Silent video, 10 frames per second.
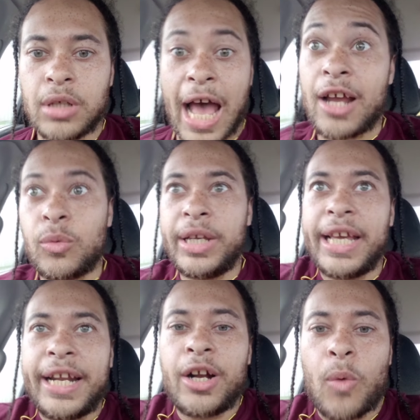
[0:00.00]
How do we
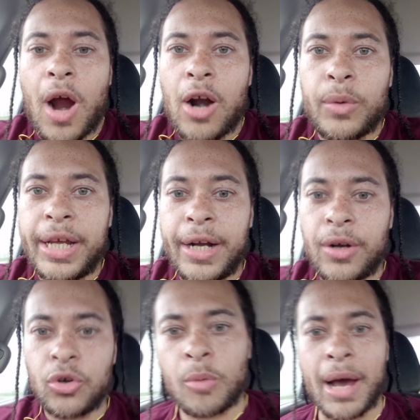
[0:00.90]
get here? Why are we
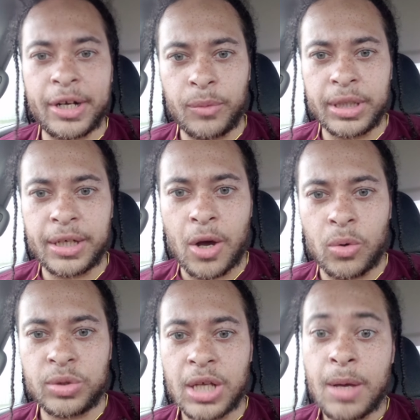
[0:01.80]
here? Nobody really
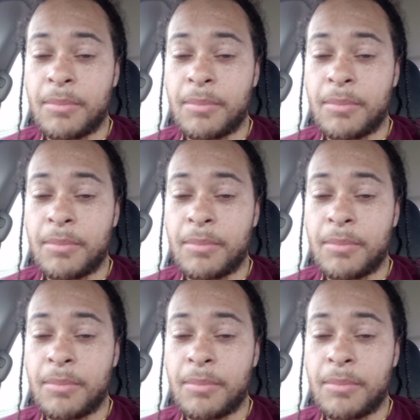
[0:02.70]
knows.